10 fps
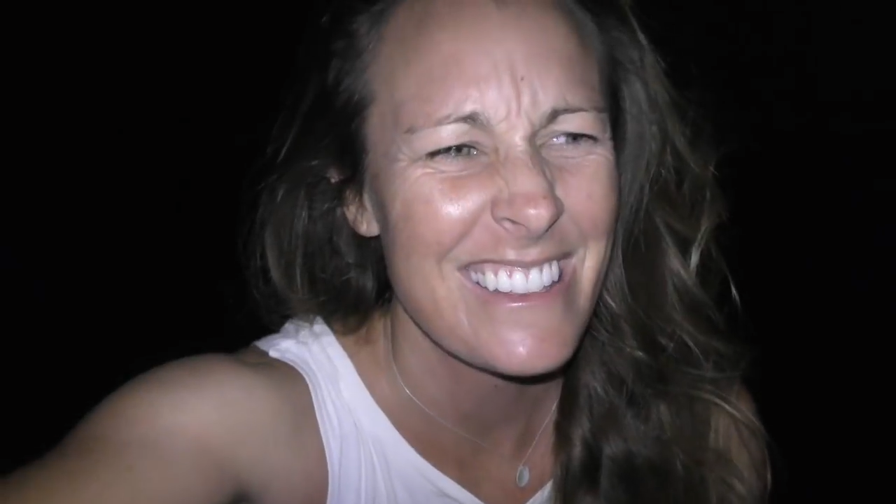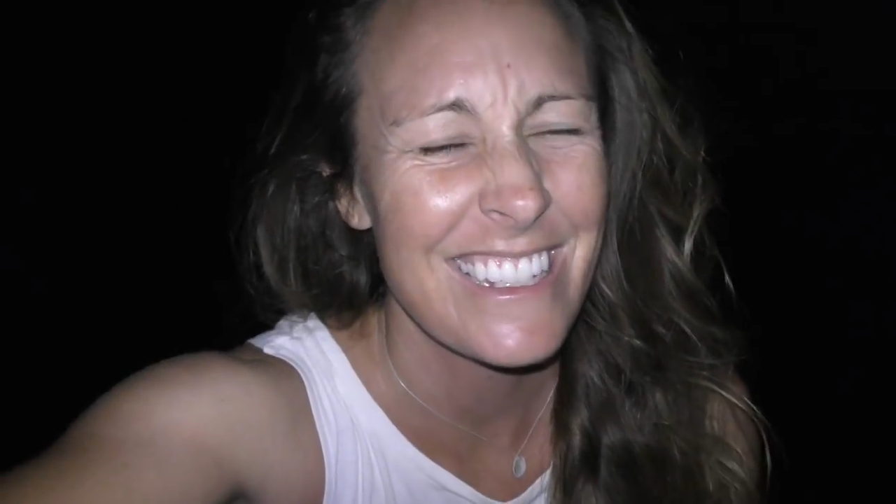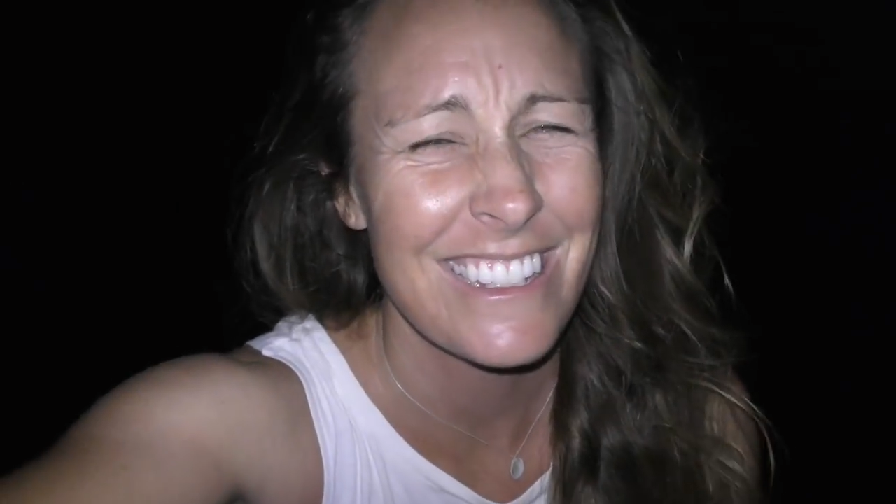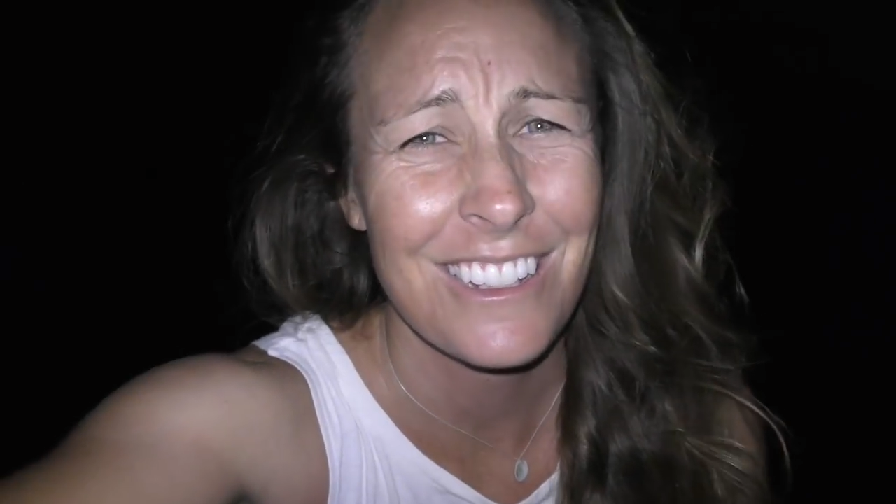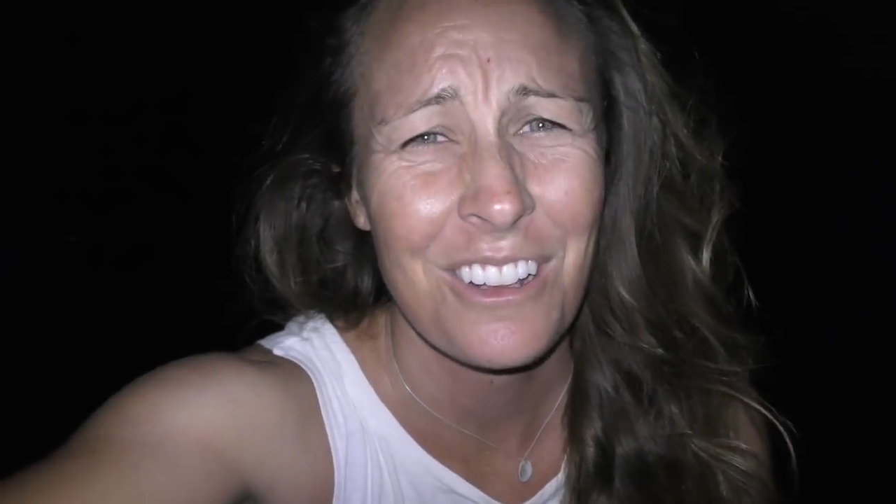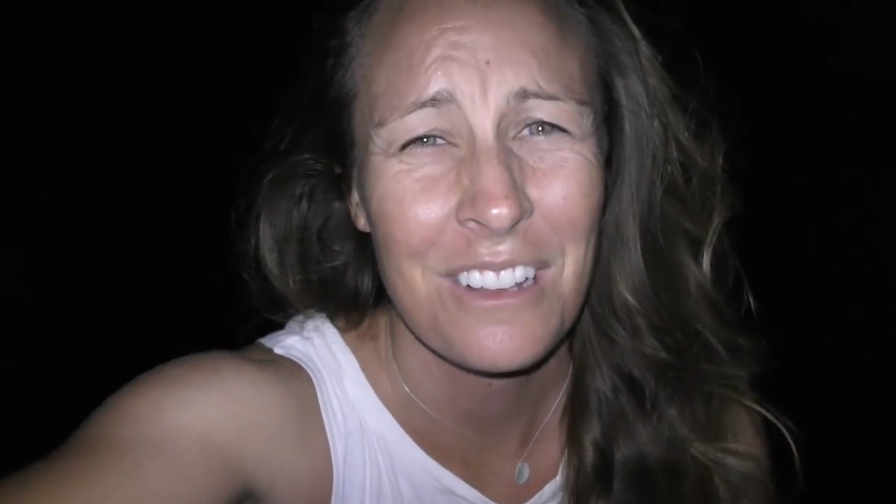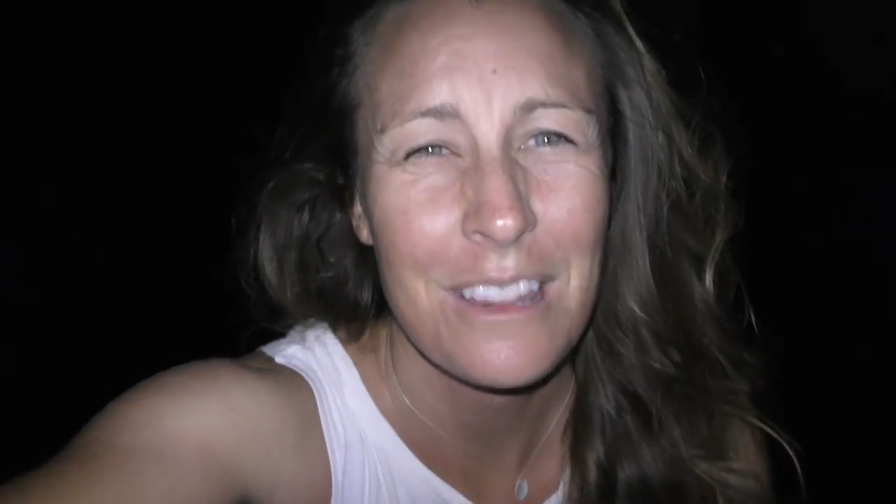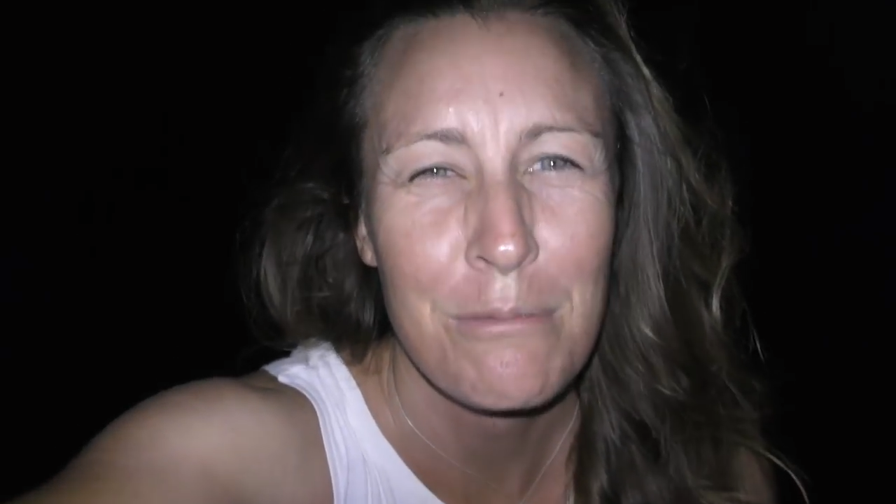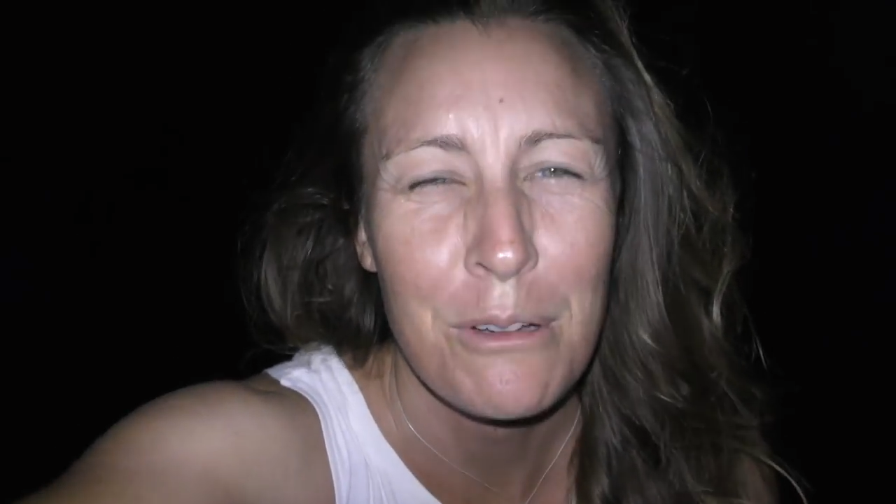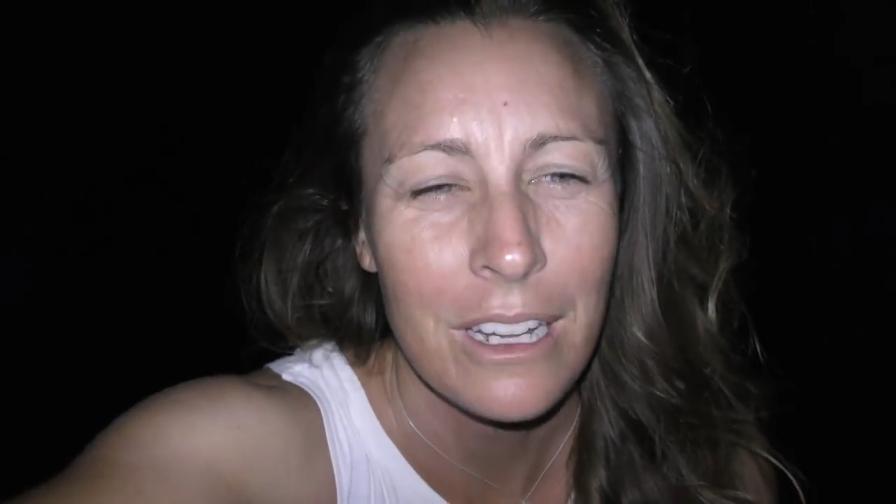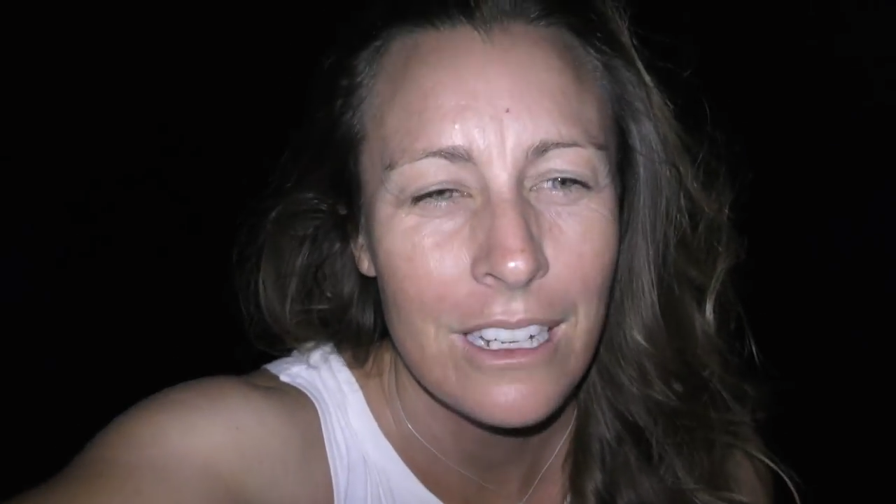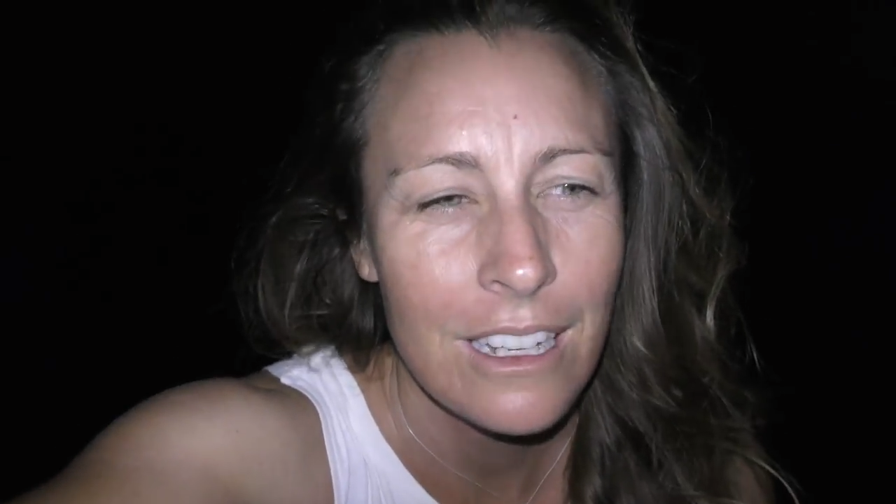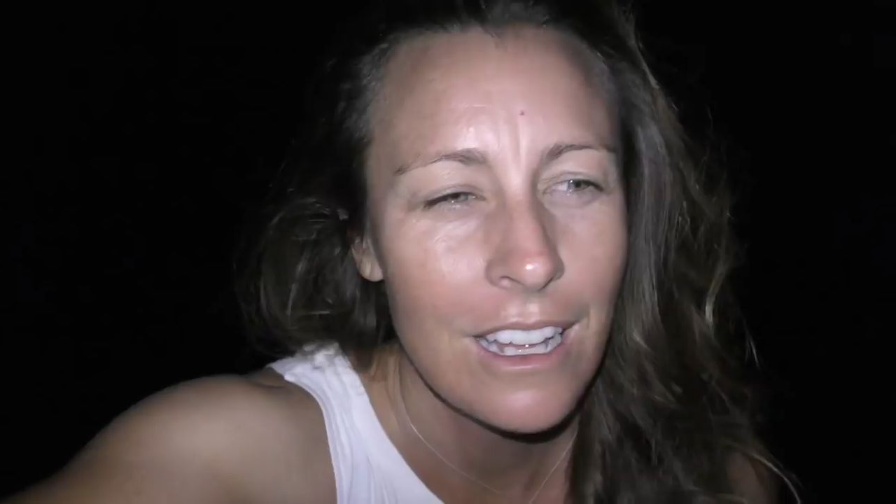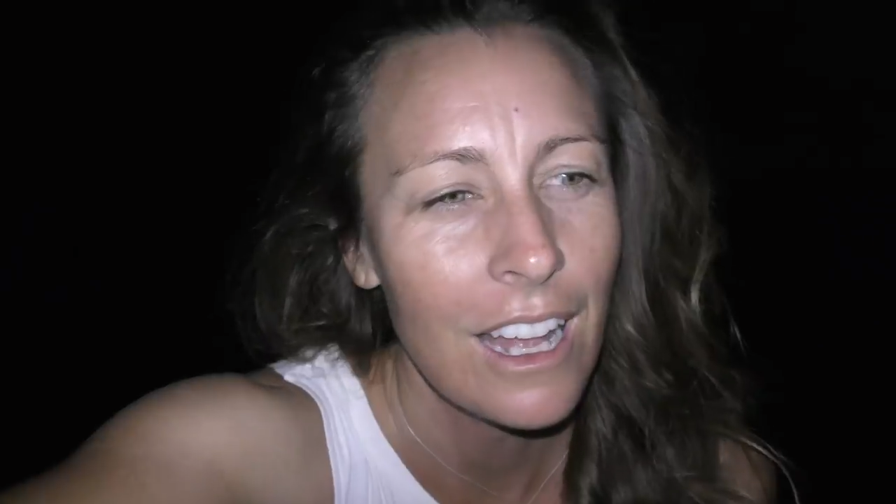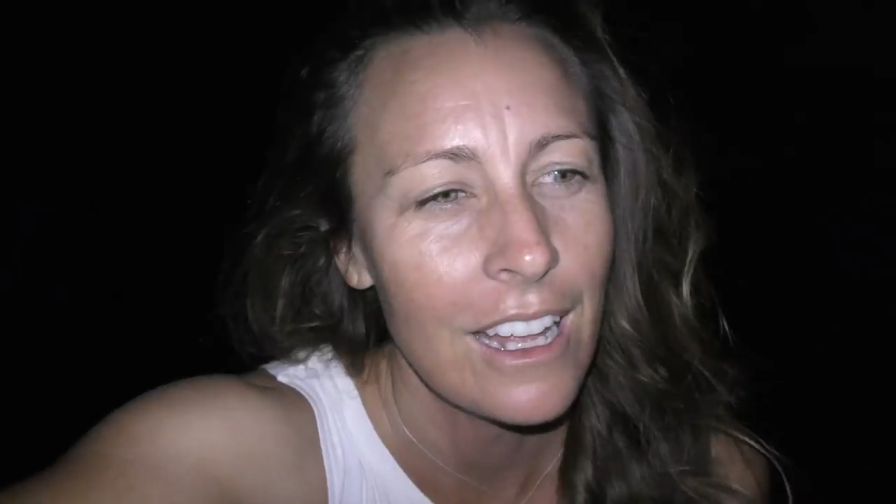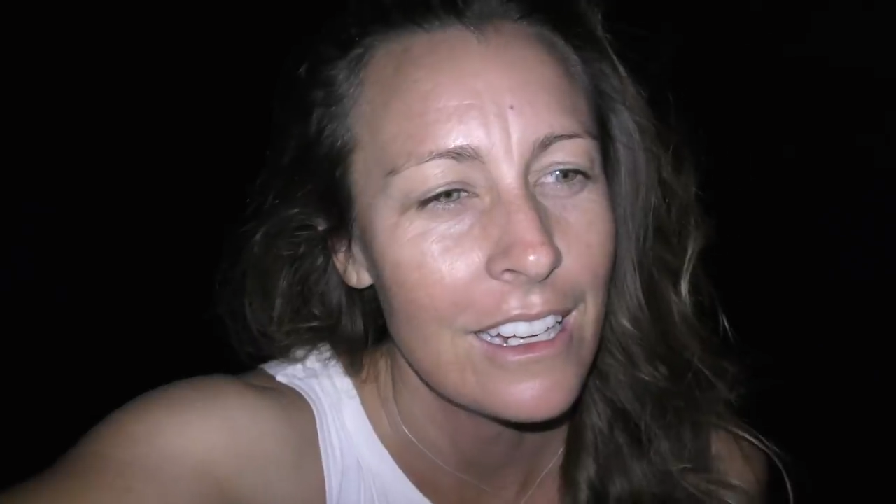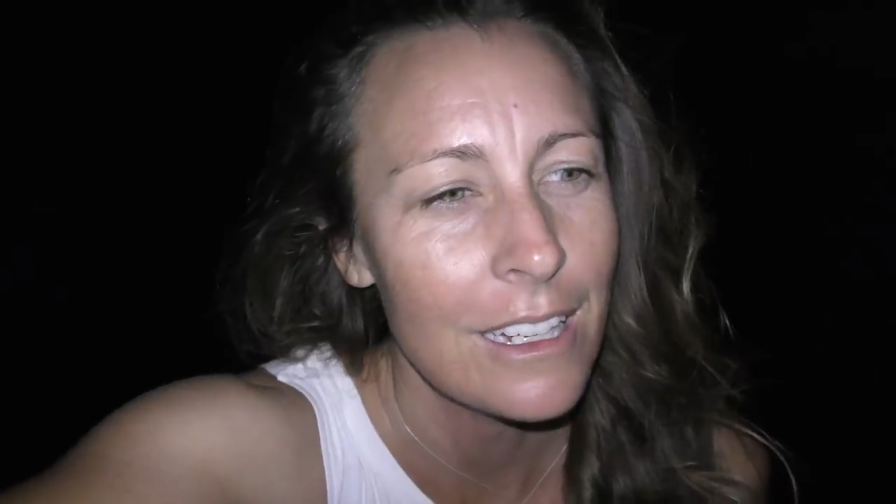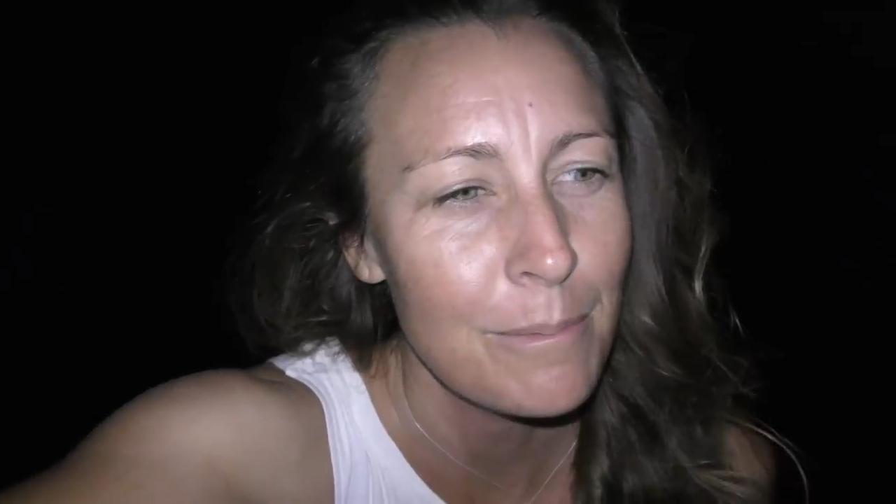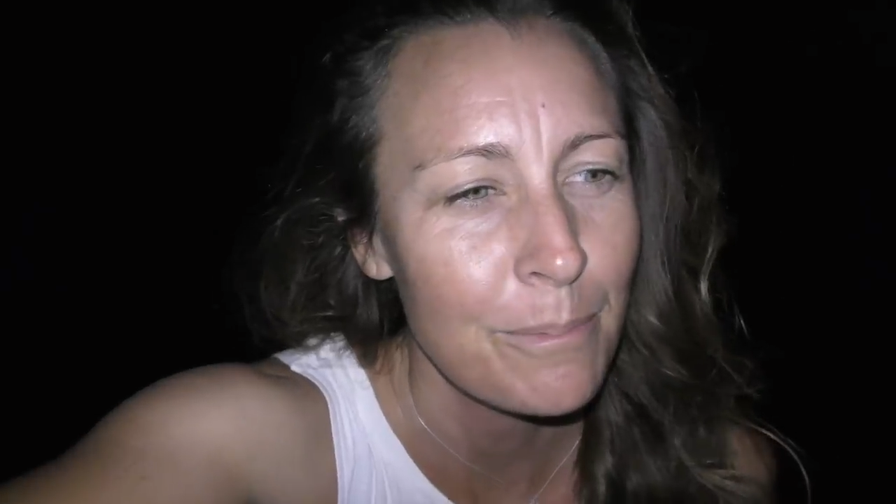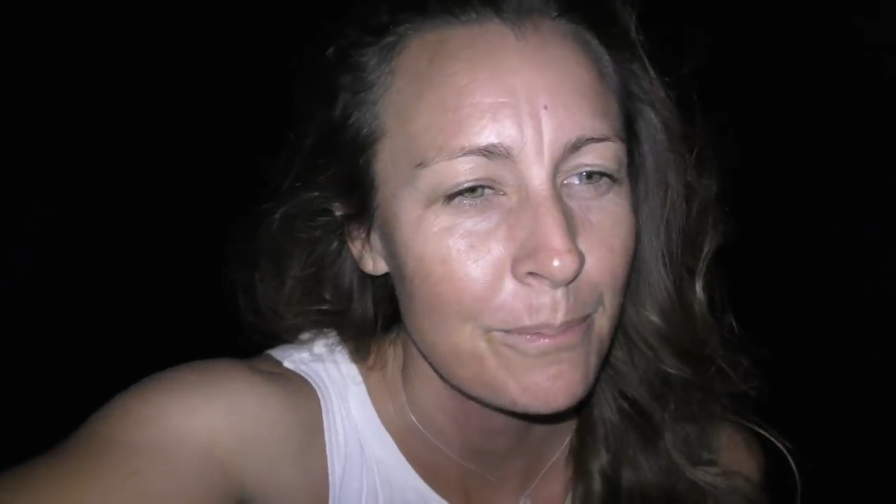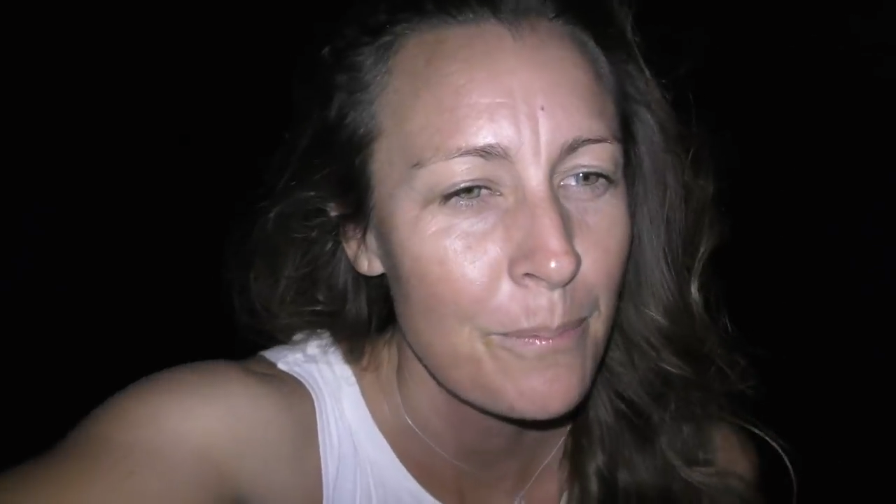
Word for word: six o'clock in the morning, and um,